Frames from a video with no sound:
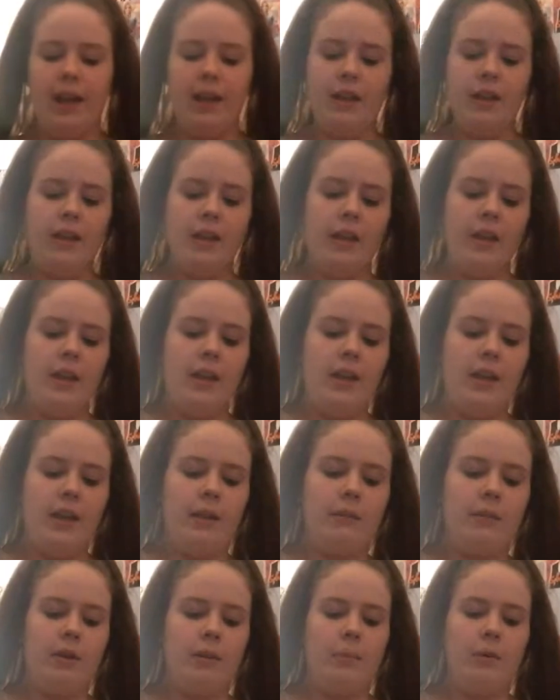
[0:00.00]
and
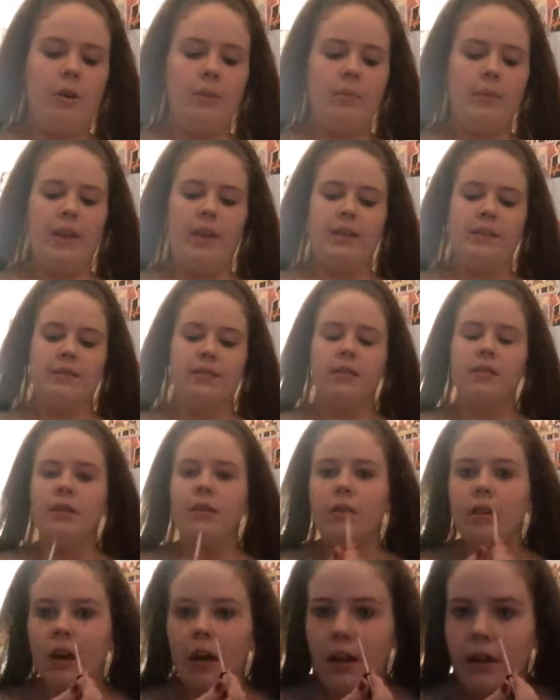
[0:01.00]
I'm going to pop this
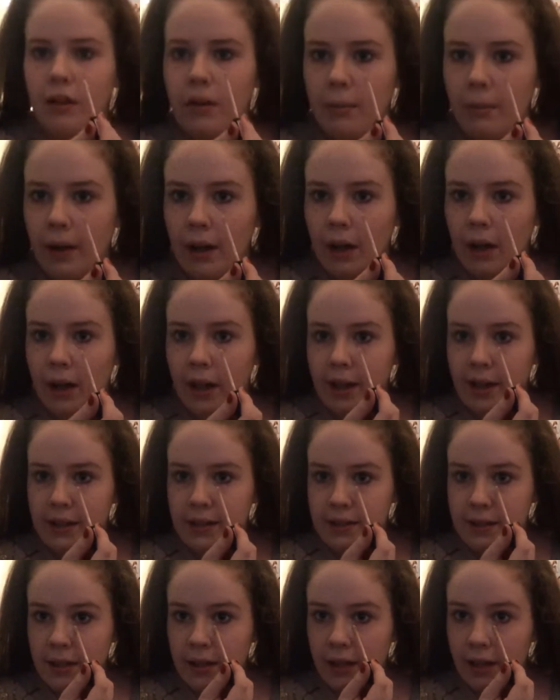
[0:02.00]
under my
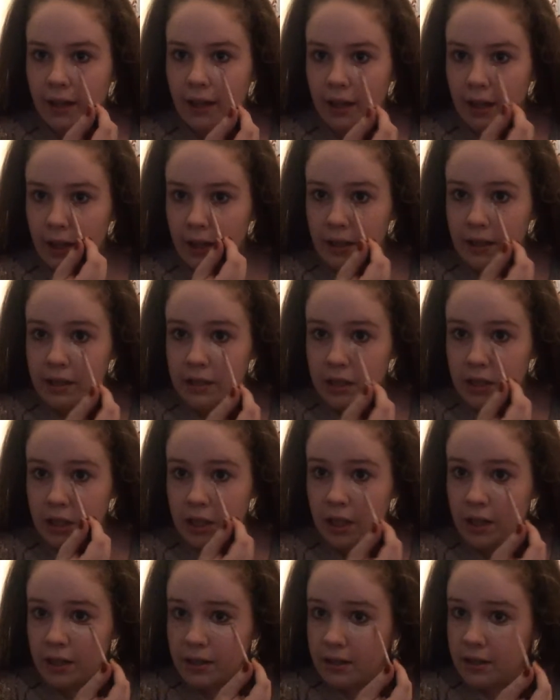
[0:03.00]
eyes and
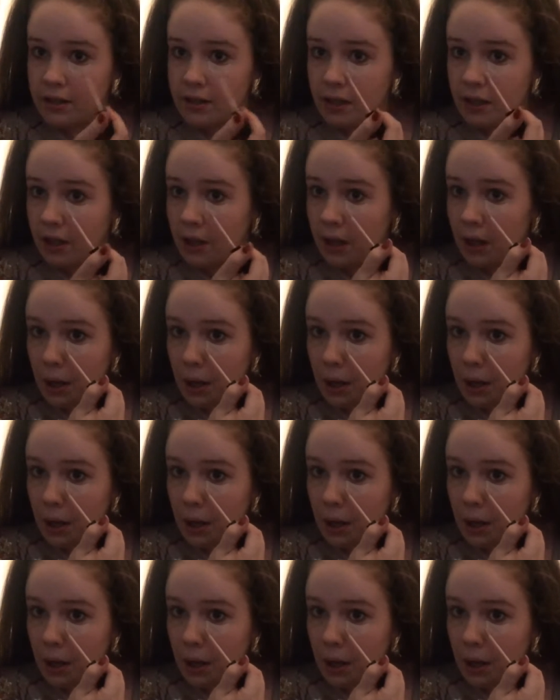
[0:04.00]
just